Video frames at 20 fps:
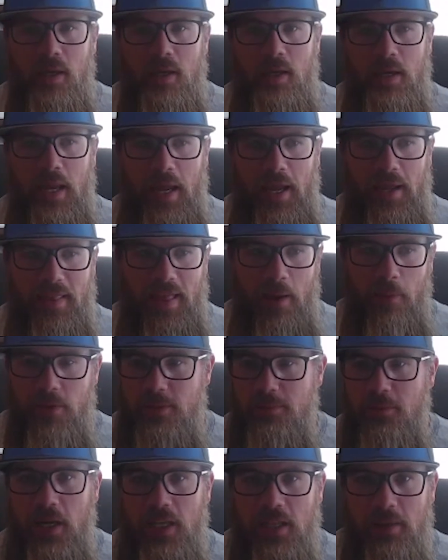And that was
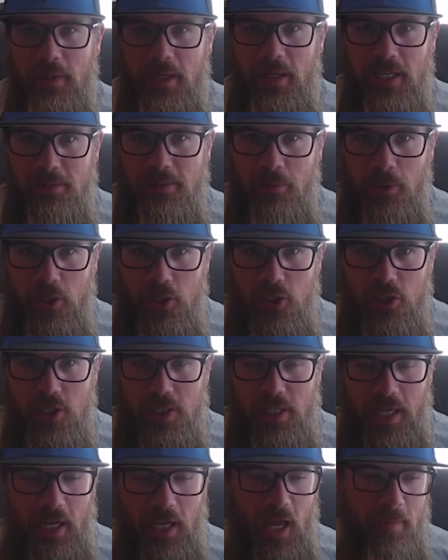probably the biggest push
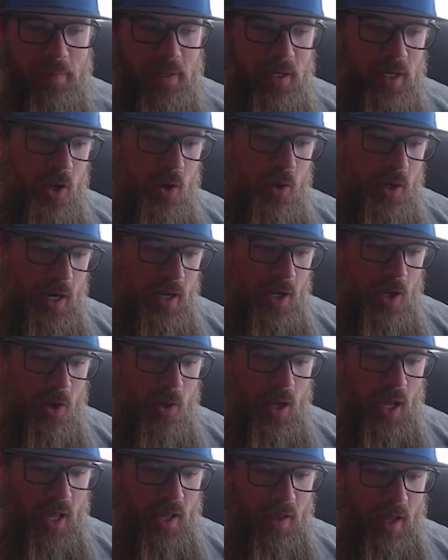that got me to go. And I know
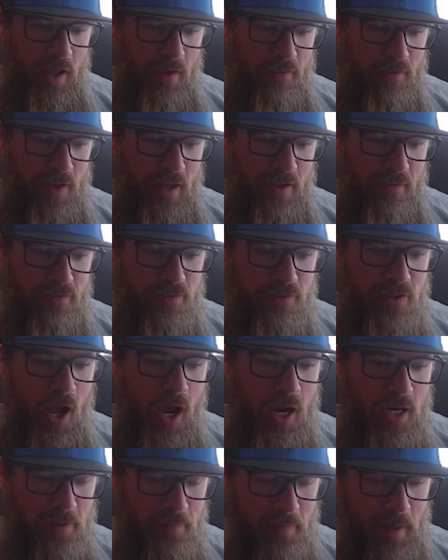I've
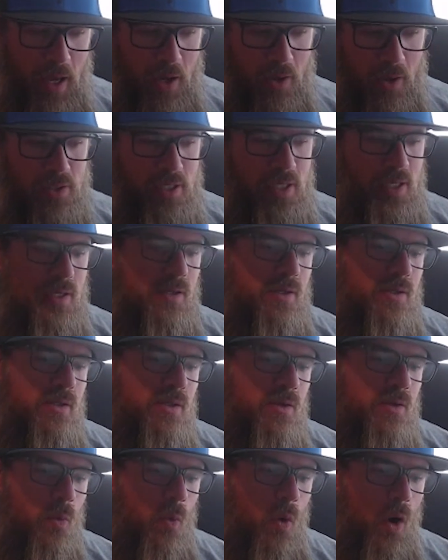talked about
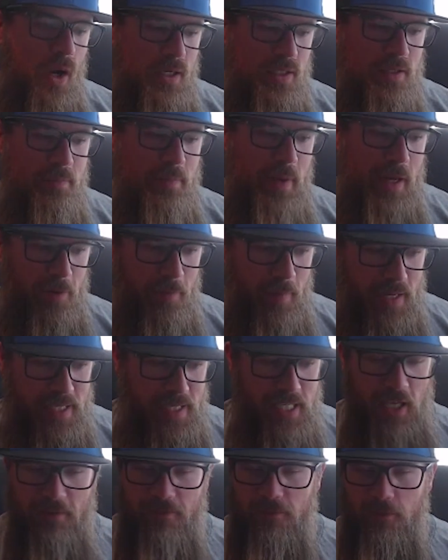wanting to better
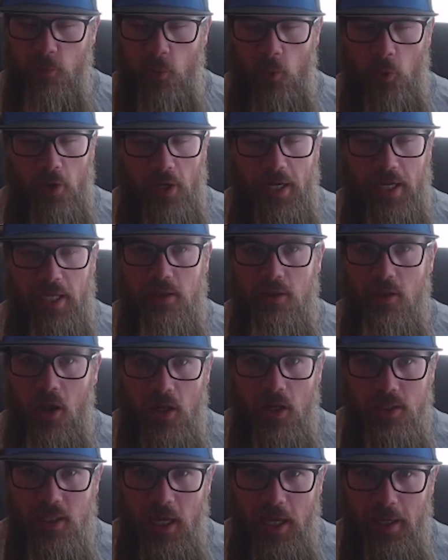myself for a
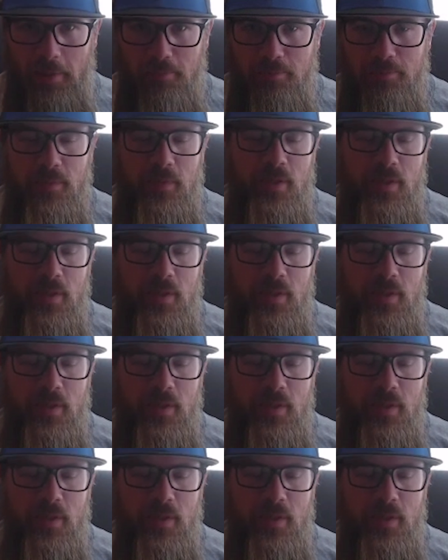long time.